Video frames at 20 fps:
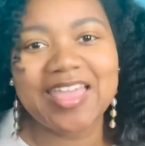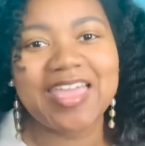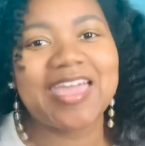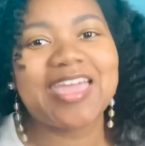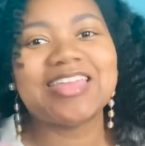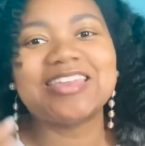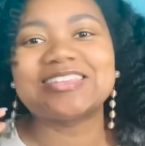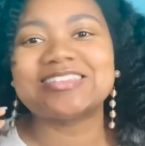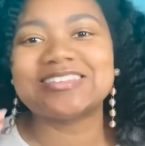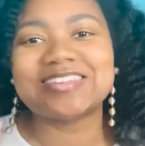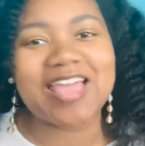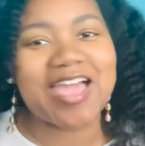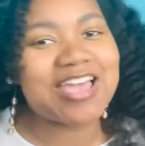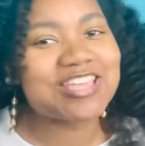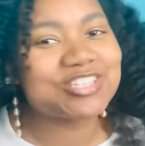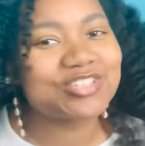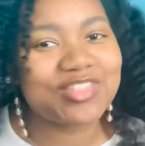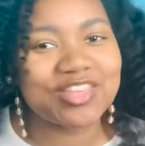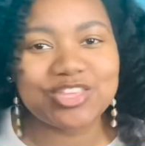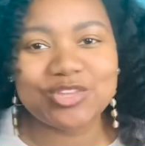It is not
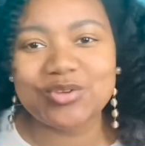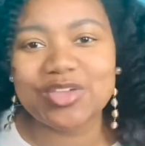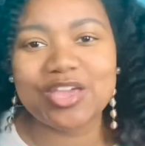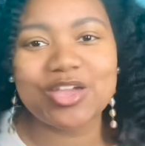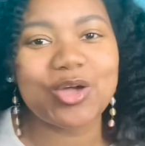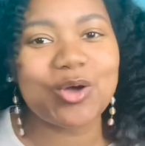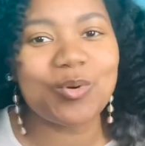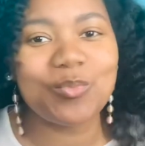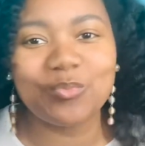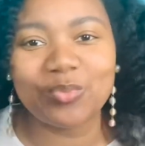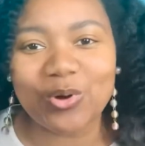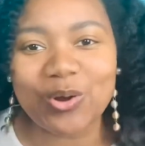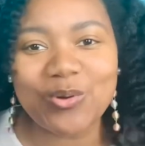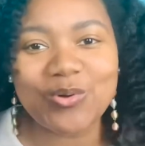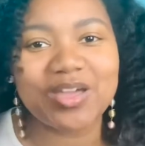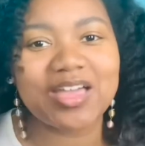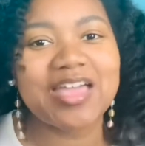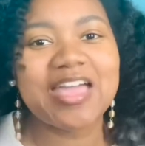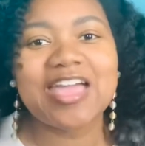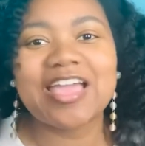so that you can go broke
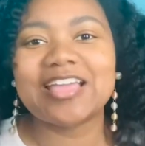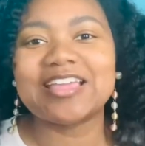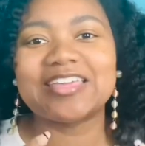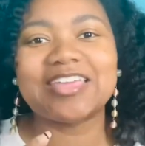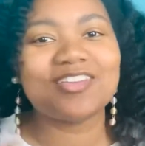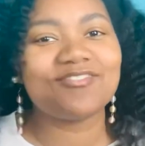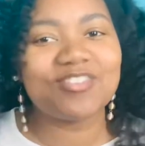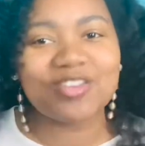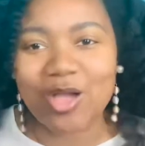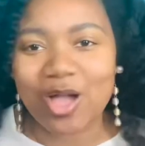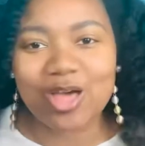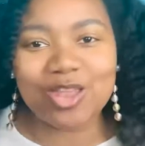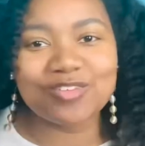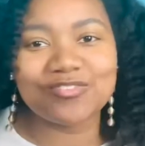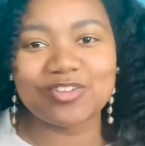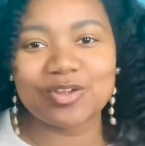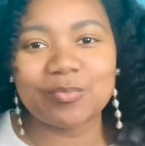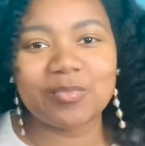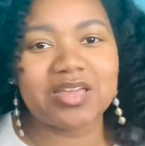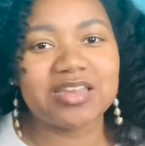giving all of
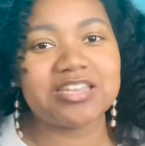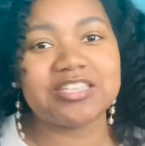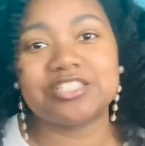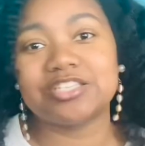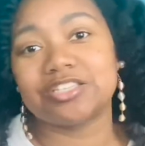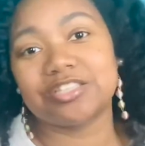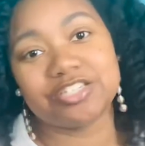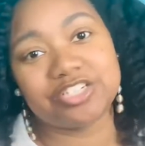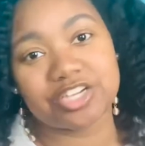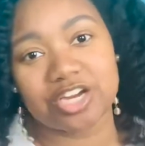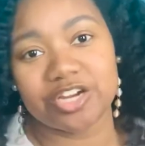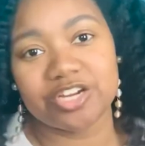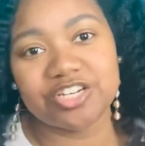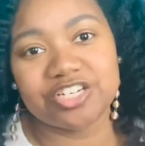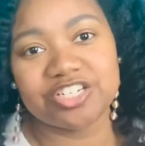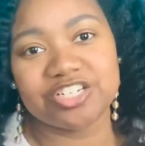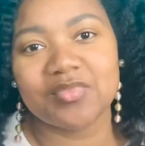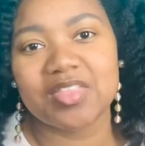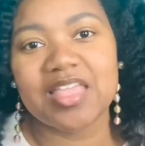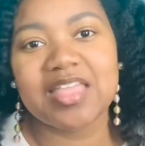your money to the church.